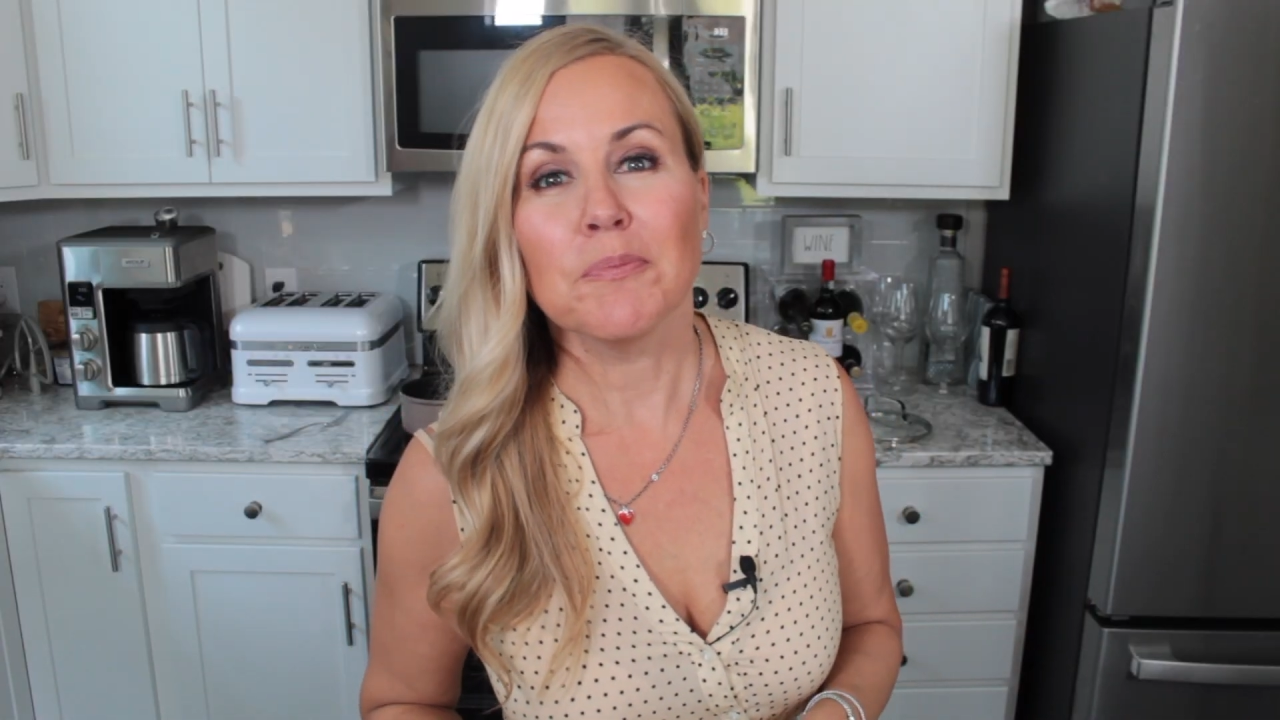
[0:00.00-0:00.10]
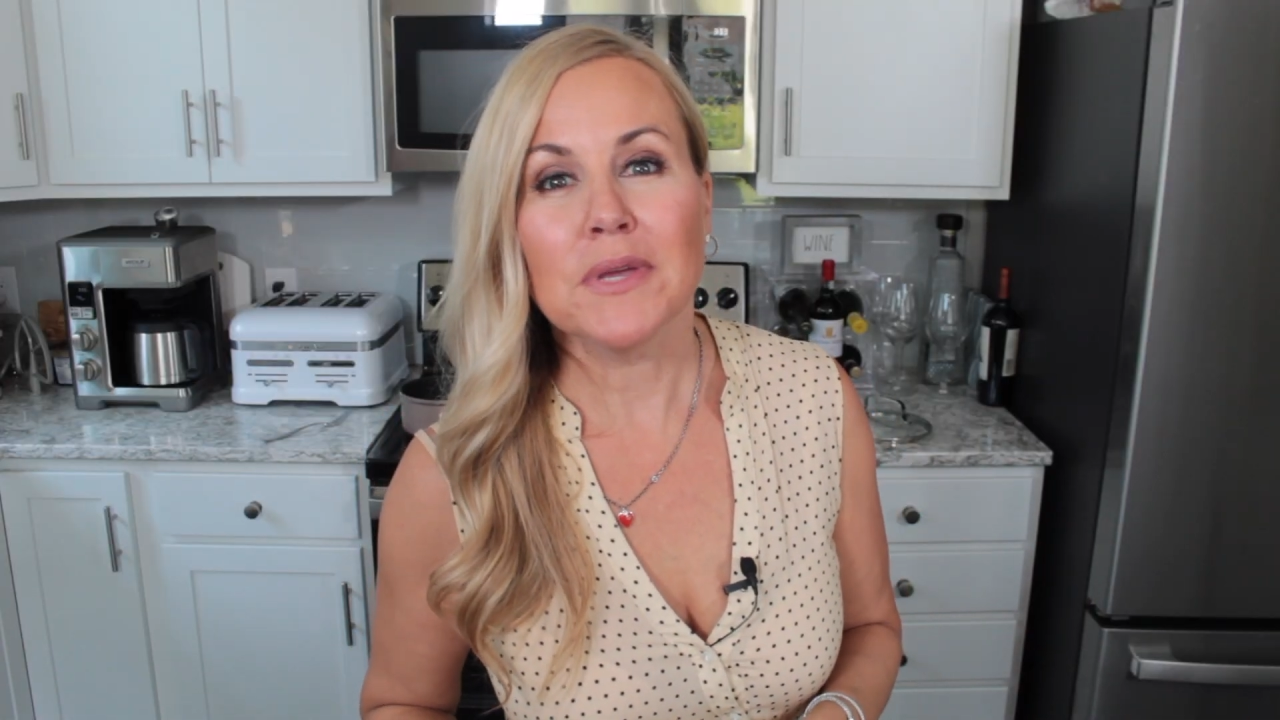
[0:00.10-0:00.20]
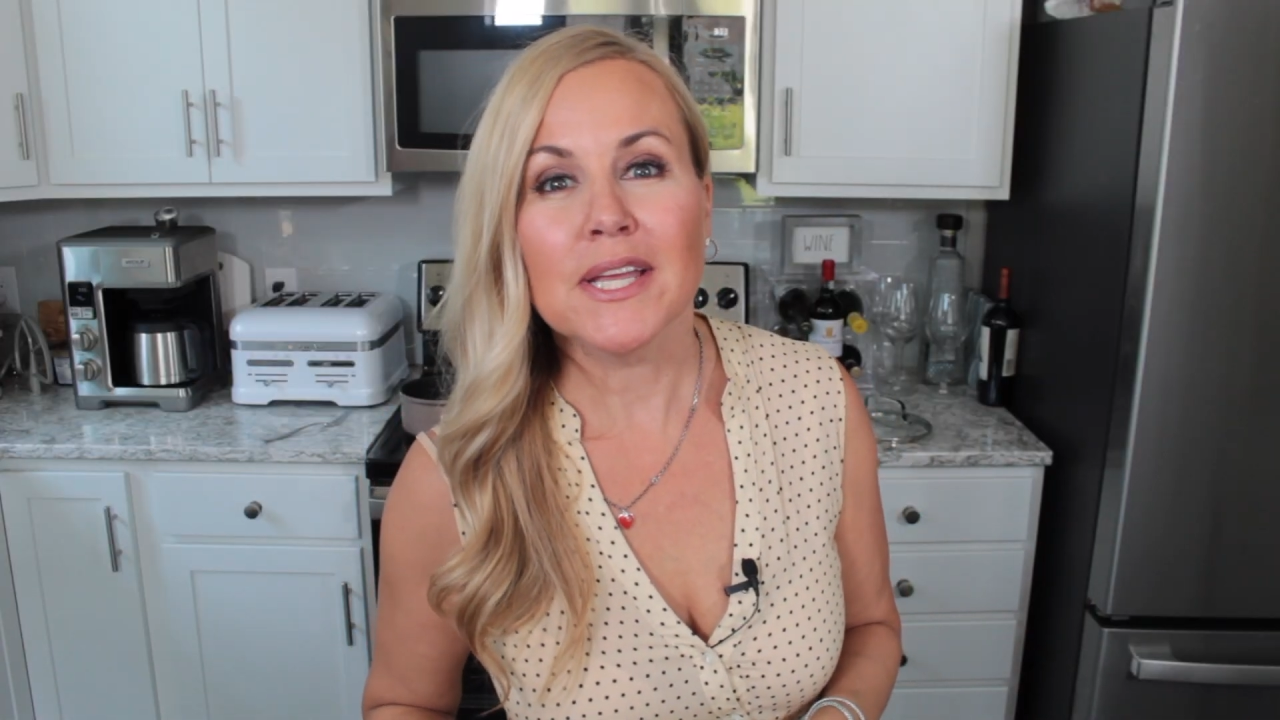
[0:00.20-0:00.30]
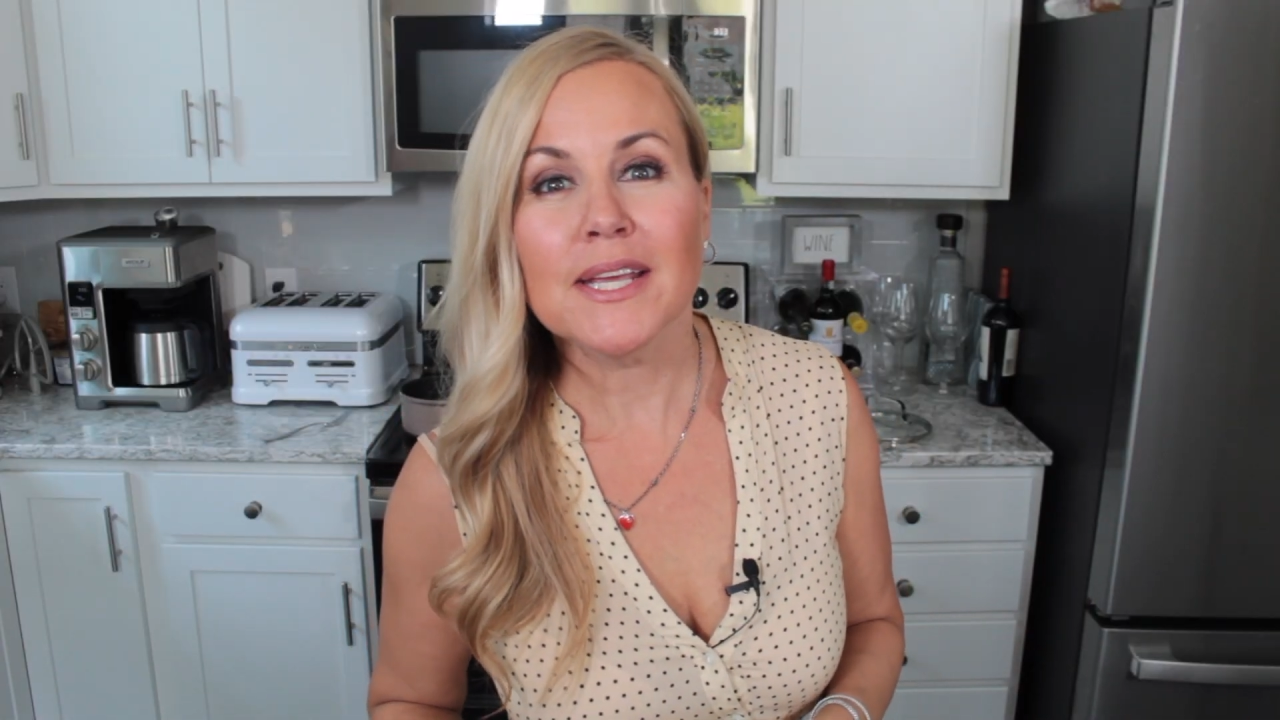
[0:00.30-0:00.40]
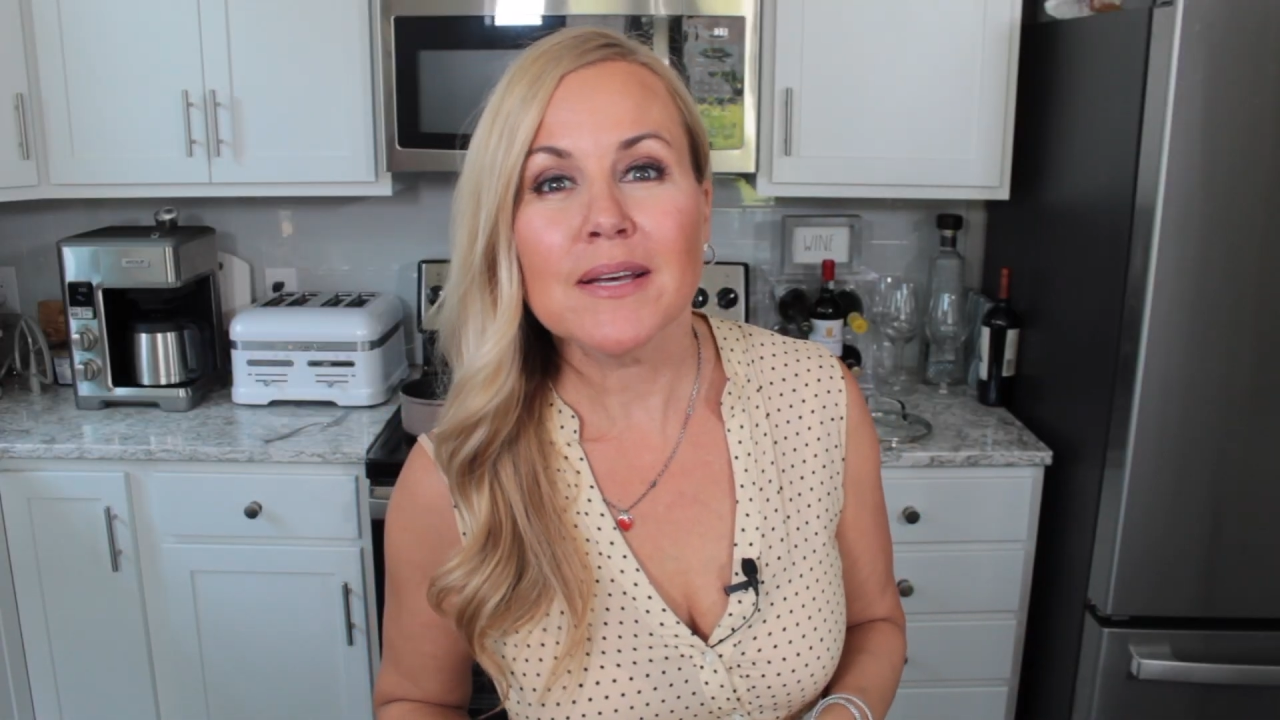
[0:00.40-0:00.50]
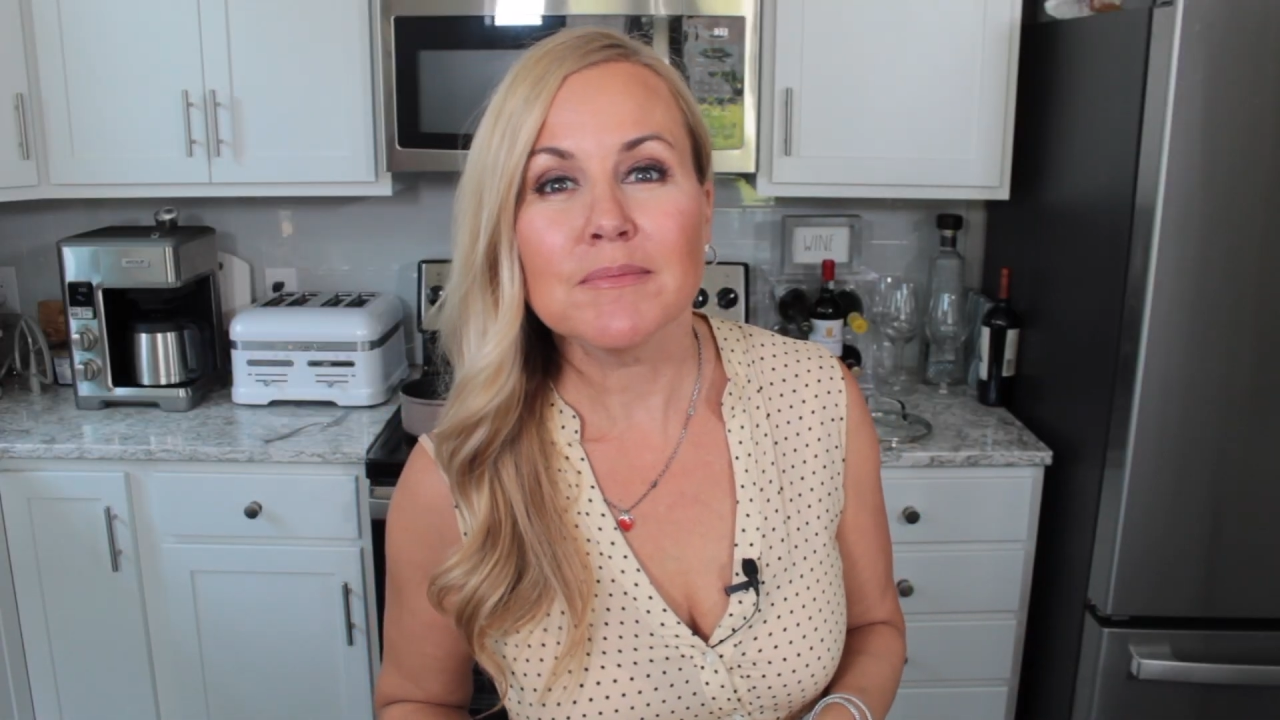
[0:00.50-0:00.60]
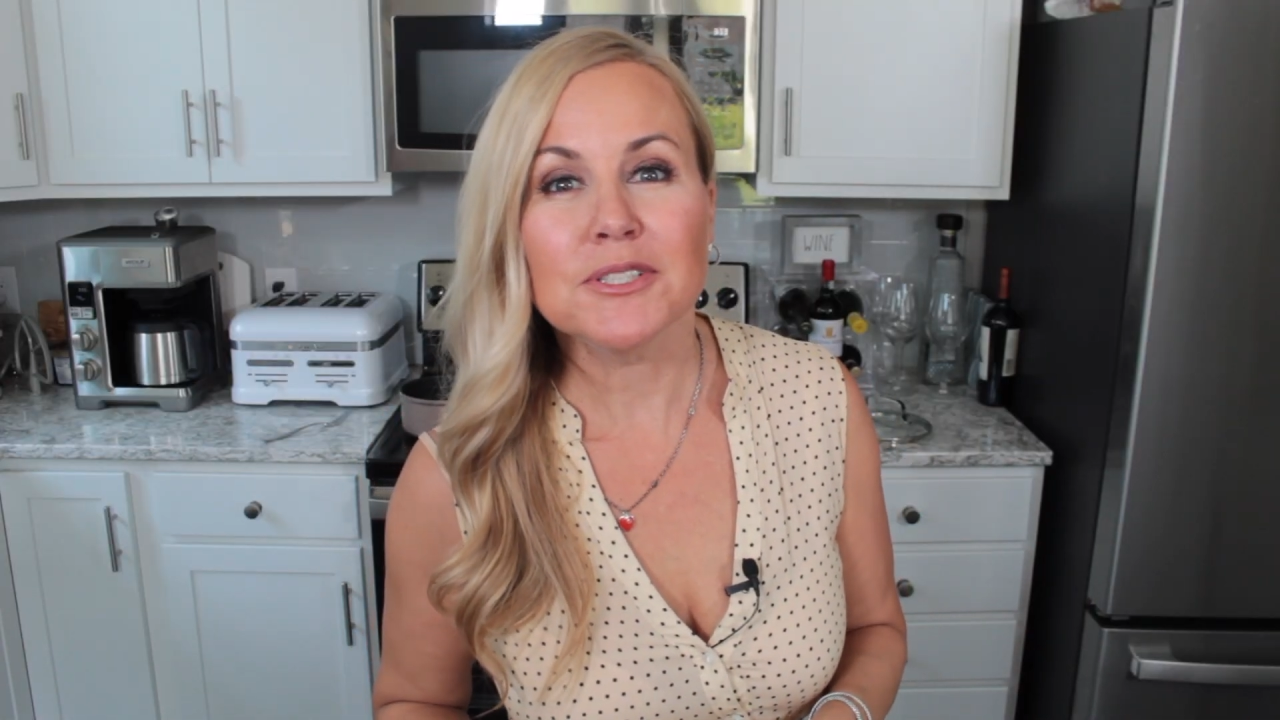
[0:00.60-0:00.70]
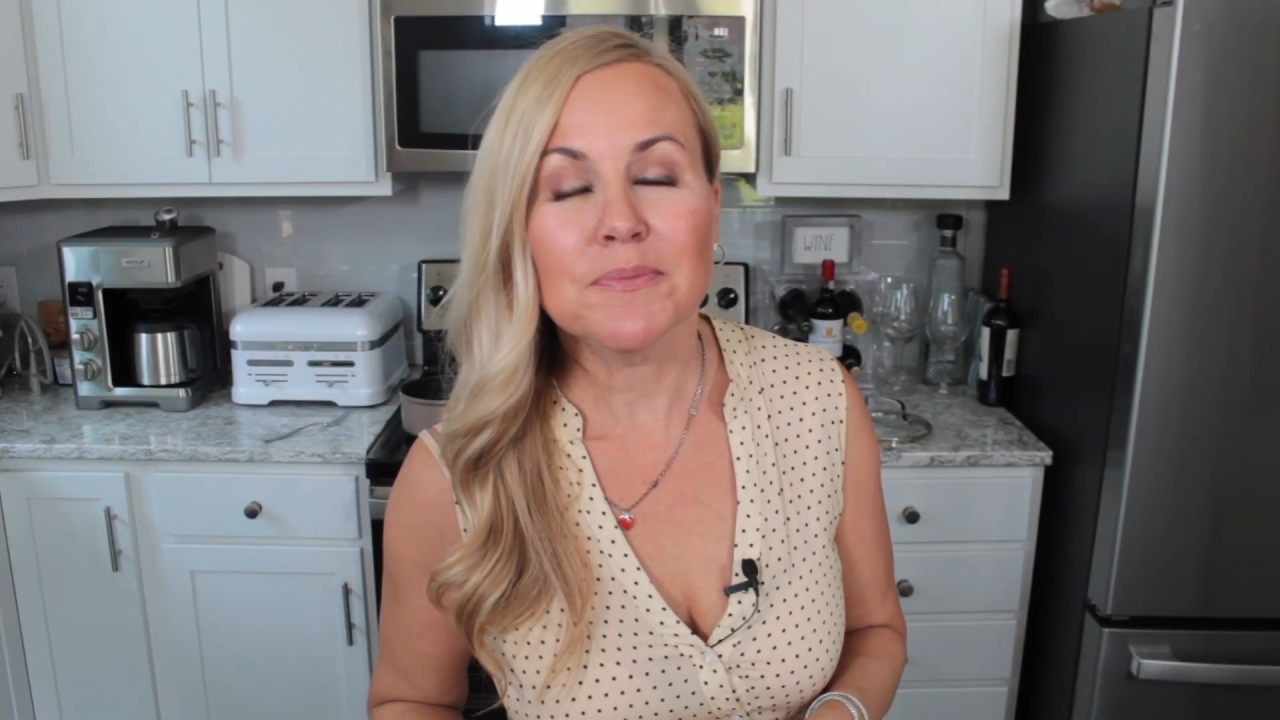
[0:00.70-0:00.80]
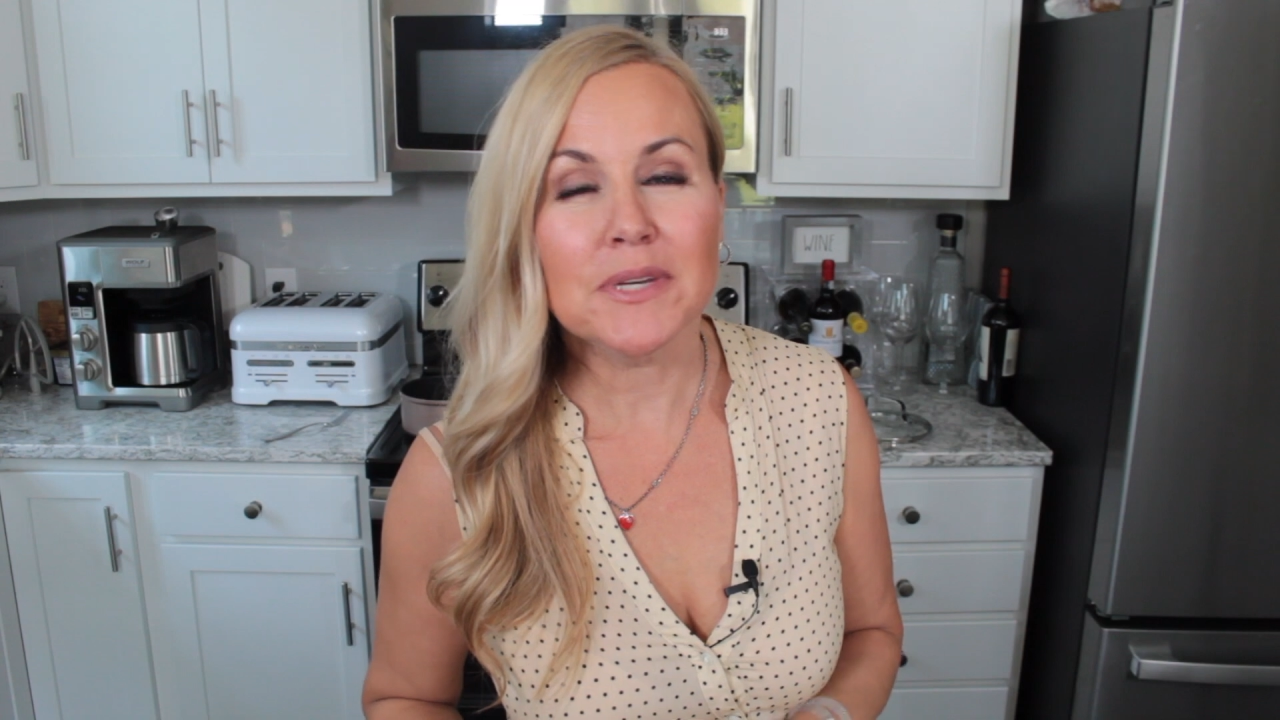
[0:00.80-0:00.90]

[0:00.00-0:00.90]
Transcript: medium to